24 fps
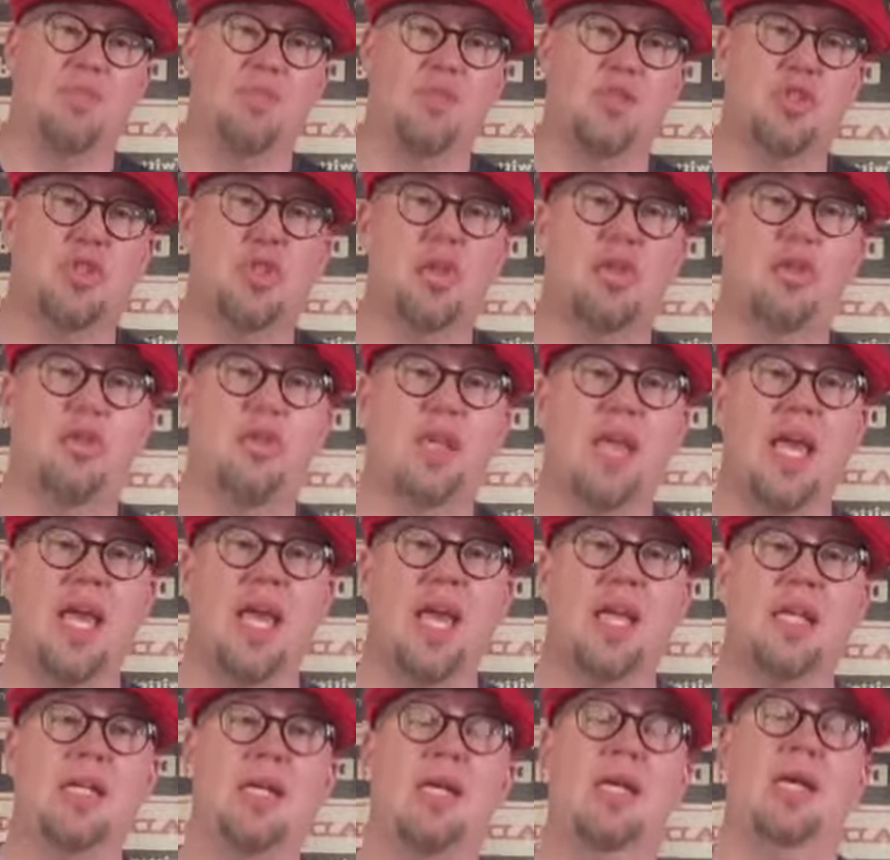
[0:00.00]
Tune
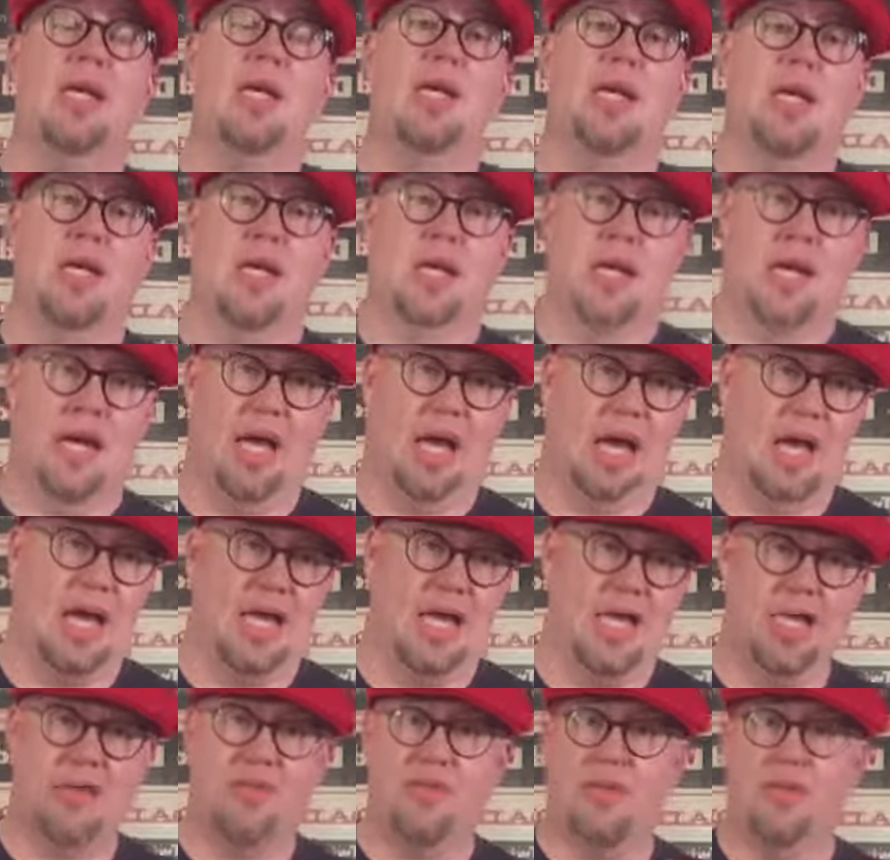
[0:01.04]
in.
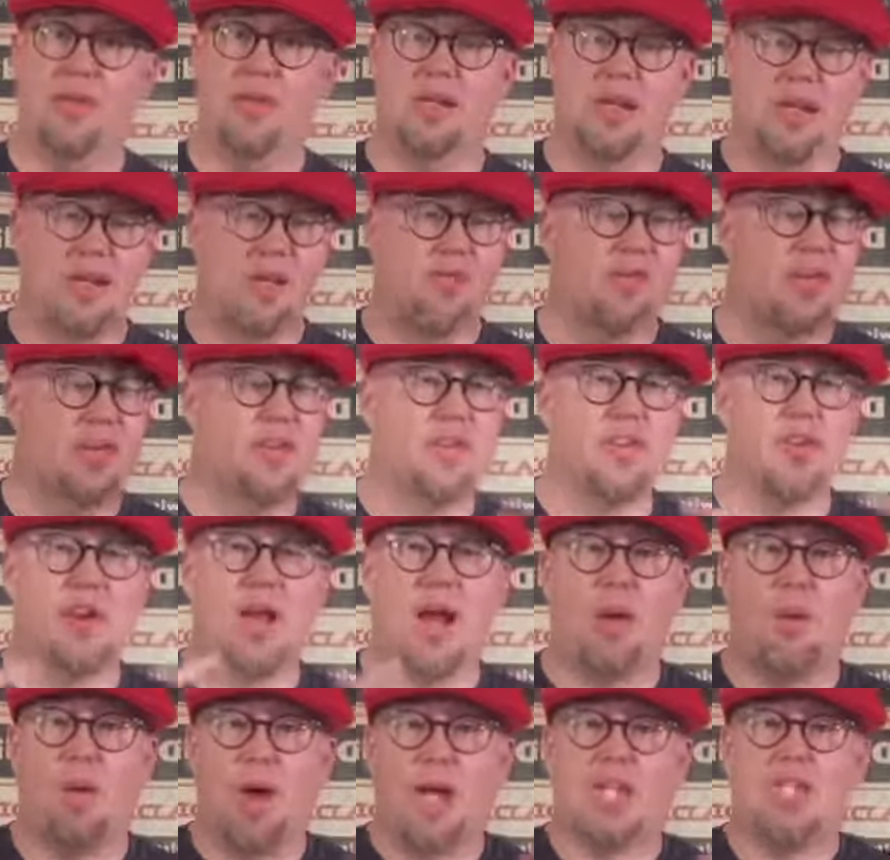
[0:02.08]
Even if you're
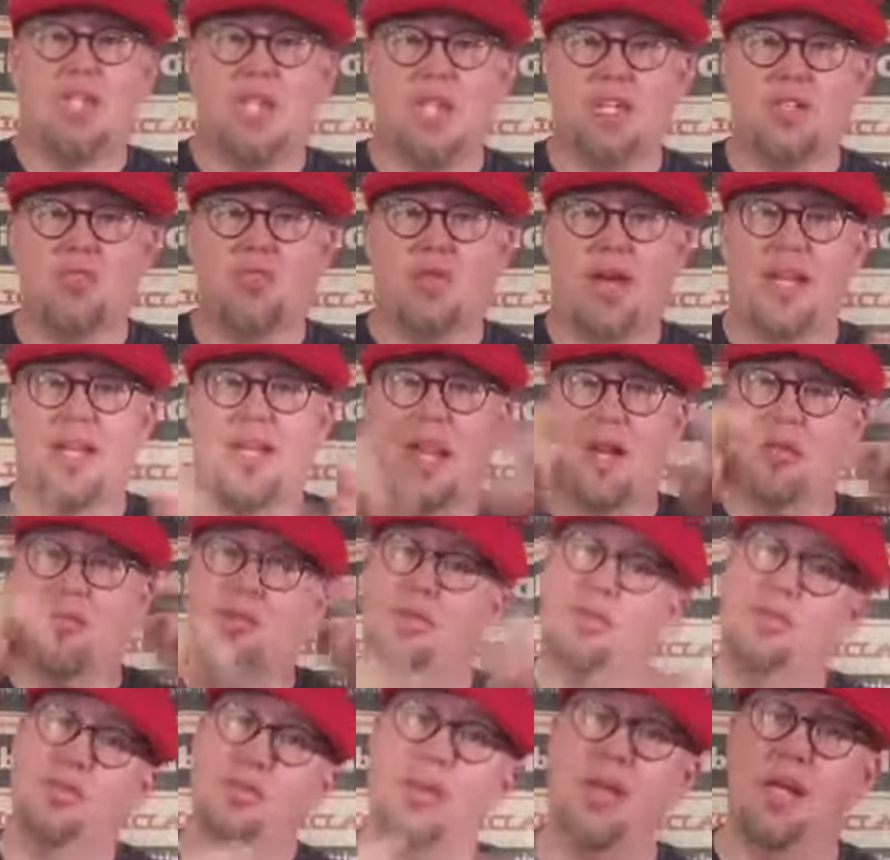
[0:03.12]
not watching us right now,
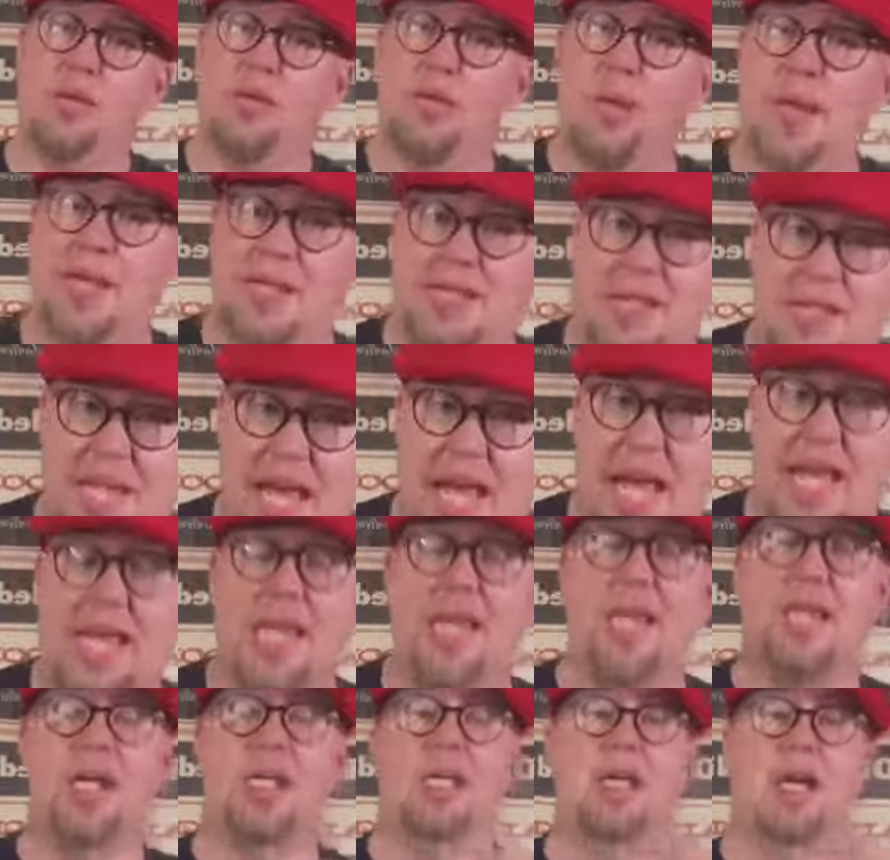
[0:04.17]
tune in
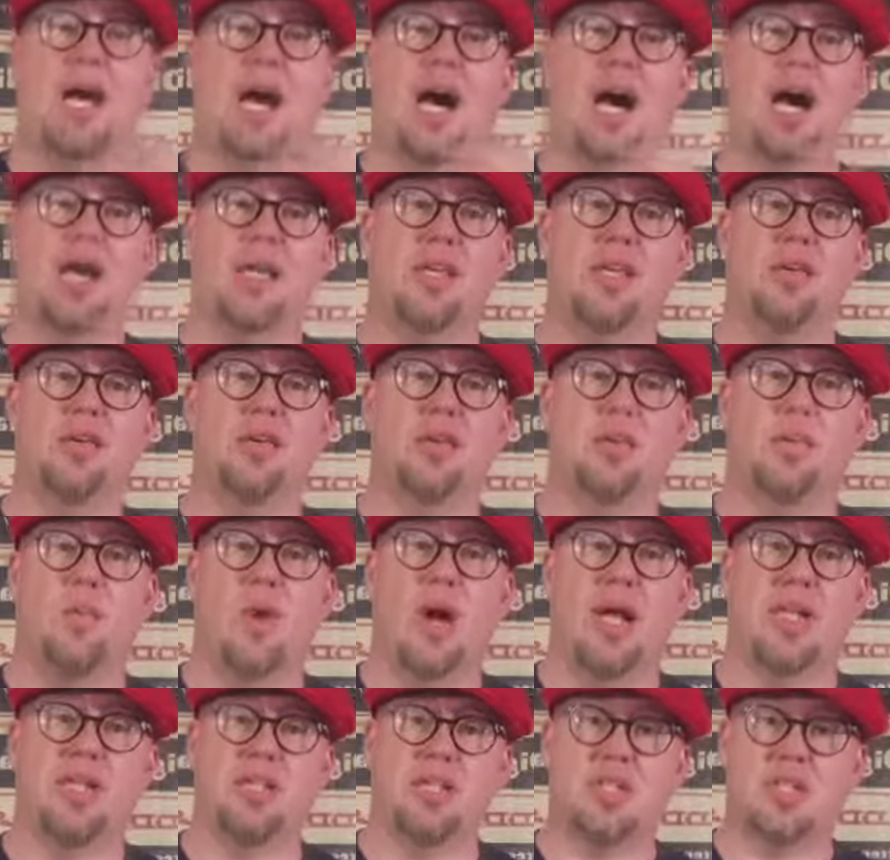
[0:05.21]
Wednesday. You can
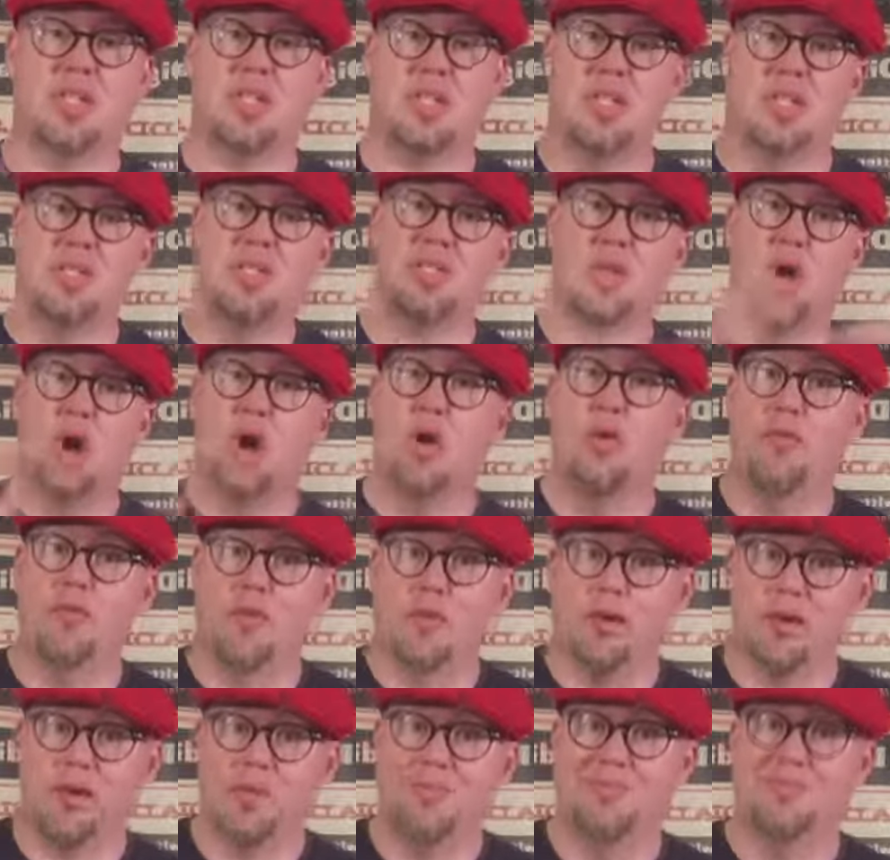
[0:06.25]
watch this
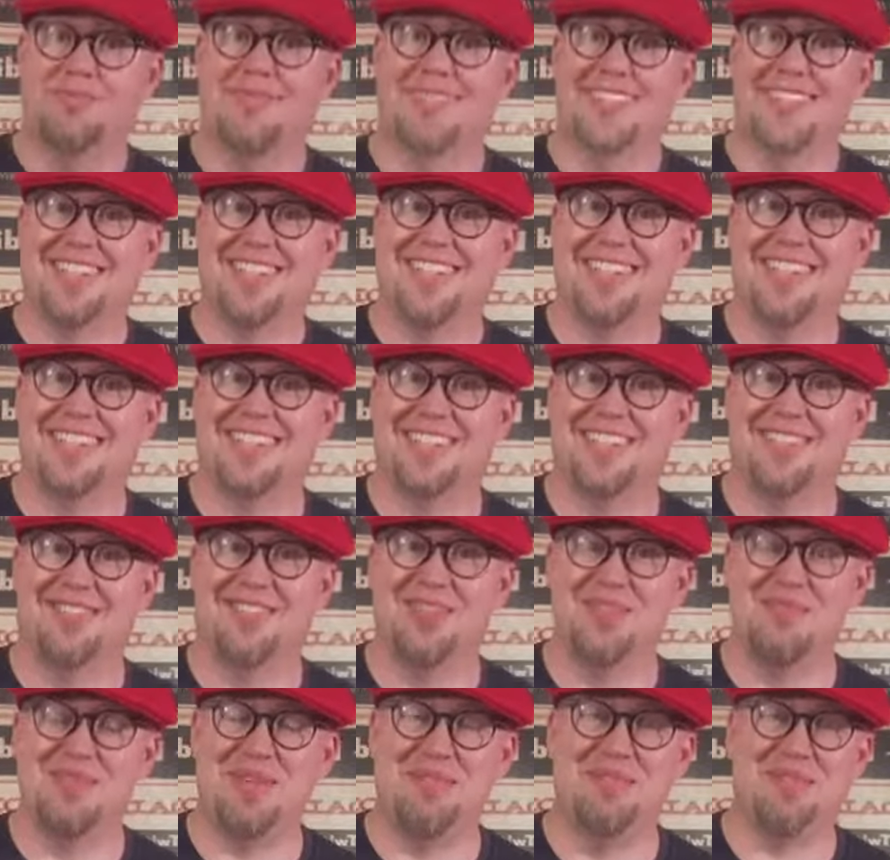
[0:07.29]
over because it
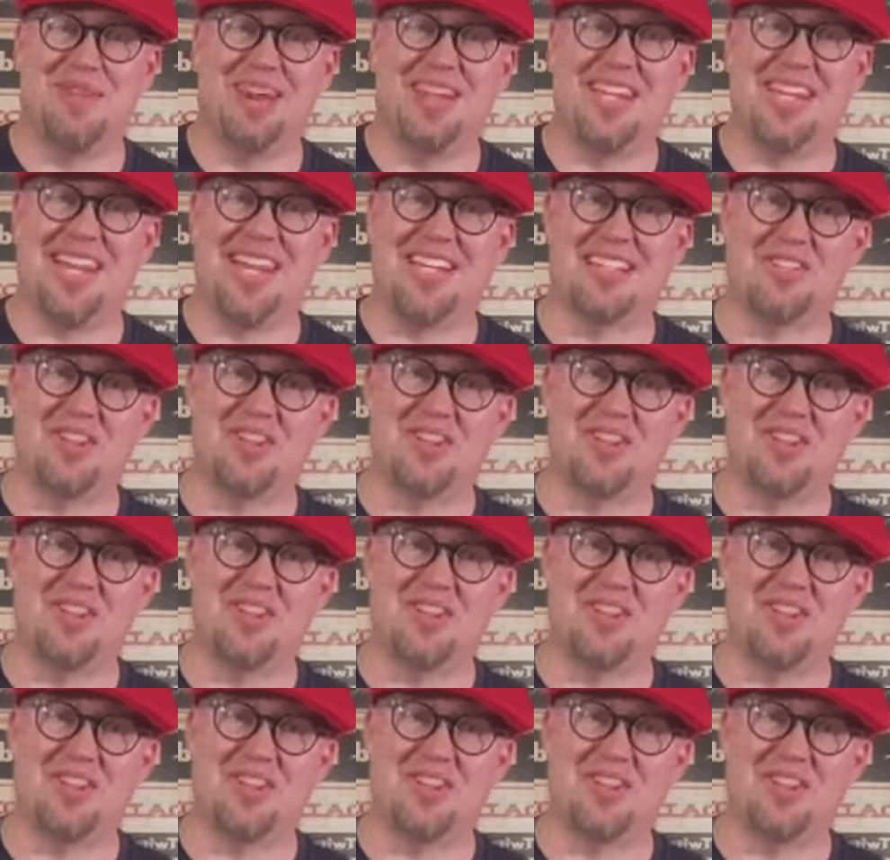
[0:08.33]
will be broadcast